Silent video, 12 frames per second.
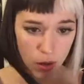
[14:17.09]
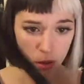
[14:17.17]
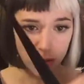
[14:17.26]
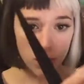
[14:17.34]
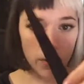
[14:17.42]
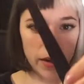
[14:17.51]

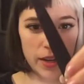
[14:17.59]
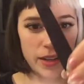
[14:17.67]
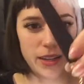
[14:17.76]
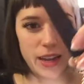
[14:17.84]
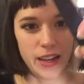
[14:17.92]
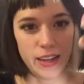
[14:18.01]
Oh,
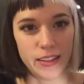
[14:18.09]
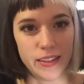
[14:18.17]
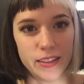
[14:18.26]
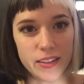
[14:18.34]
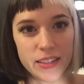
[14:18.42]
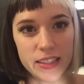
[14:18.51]
and
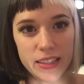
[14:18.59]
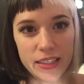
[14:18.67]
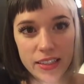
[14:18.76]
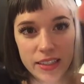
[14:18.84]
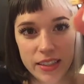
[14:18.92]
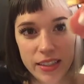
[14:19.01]
there's a
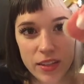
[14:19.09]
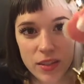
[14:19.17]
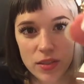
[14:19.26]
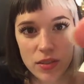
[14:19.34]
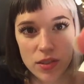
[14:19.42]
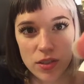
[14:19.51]
little
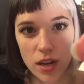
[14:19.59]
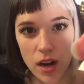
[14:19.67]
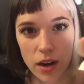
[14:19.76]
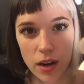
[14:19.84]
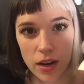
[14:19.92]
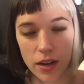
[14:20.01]

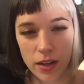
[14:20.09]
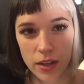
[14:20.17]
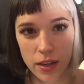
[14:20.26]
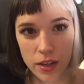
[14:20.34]
star.